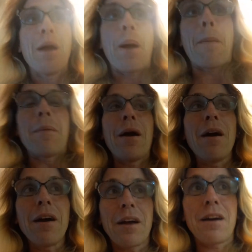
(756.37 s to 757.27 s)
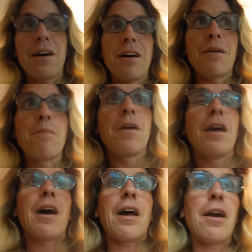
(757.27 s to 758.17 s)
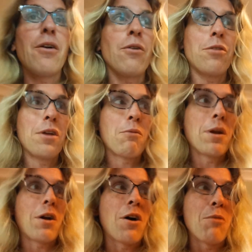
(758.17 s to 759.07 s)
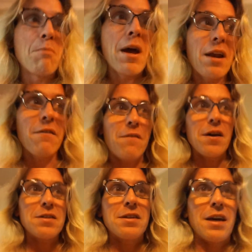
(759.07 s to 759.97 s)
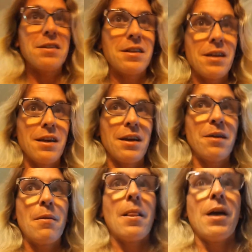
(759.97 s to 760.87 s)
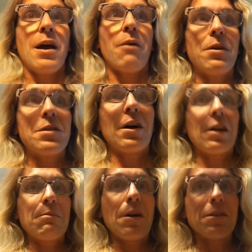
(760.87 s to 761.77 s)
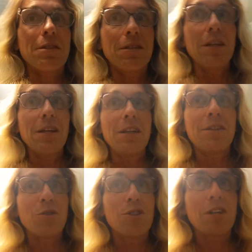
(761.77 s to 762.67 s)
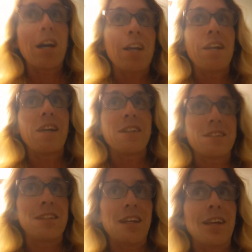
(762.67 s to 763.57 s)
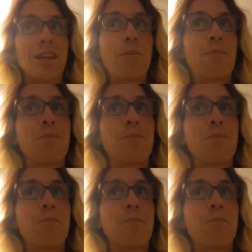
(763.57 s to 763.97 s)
America had an old thing we called manifest destiny, and we talked about sea to shining sea.